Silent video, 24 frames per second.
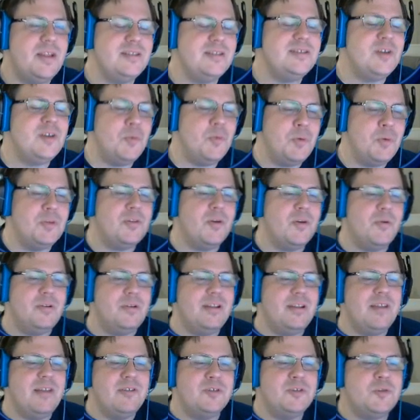It's still worth
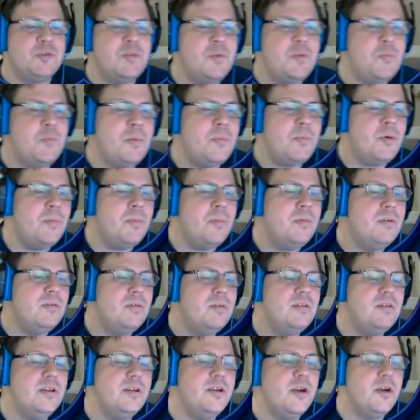going. Yeah, there's only one more
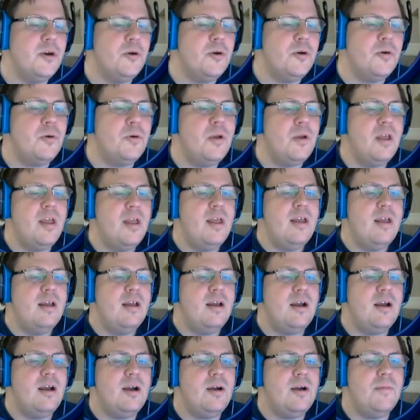to go.
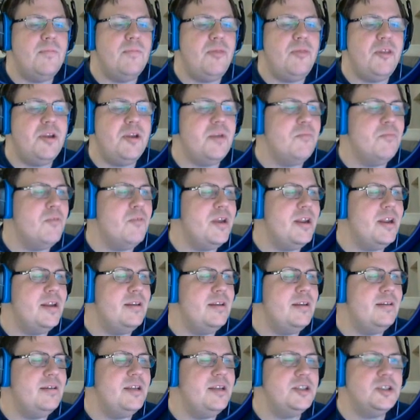You can read
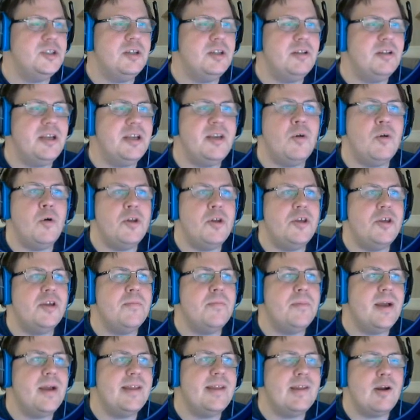it digitally or you
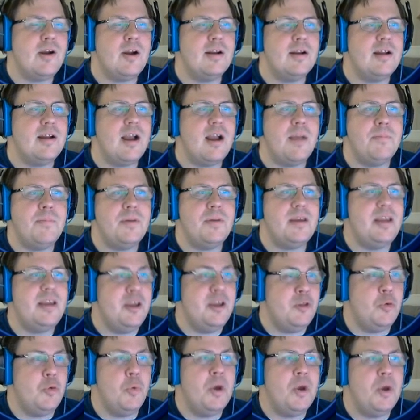can buy the hard copy.
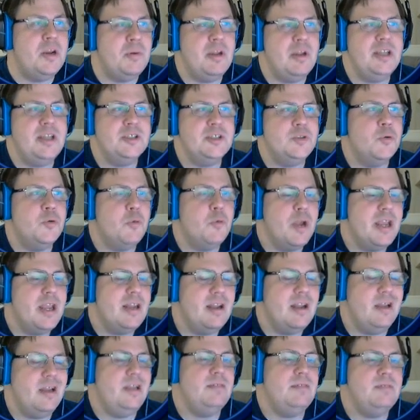Either one is
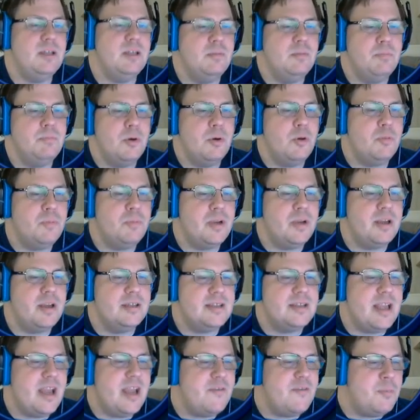great. I did both
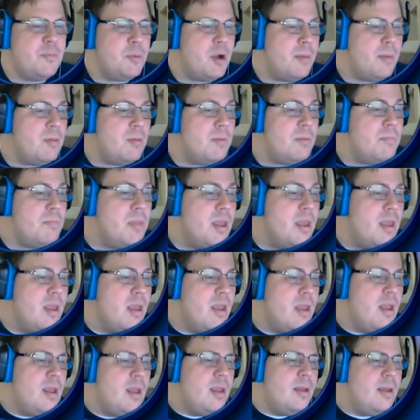because I have a problem.
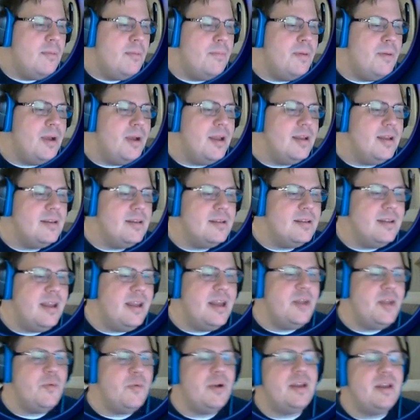But
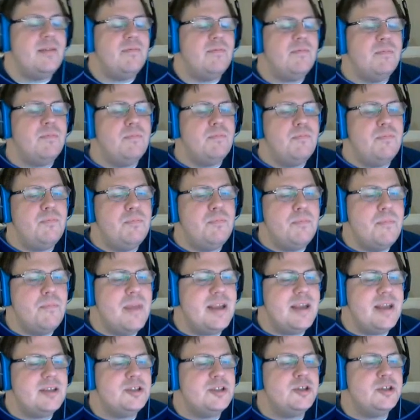anyway,
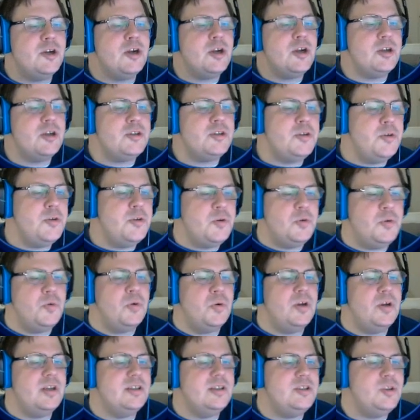make sure
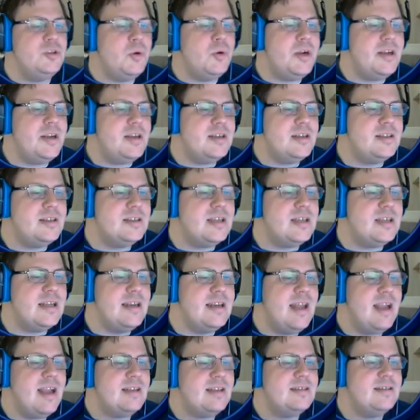to join us
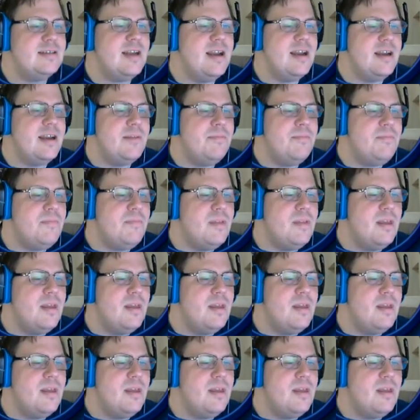next time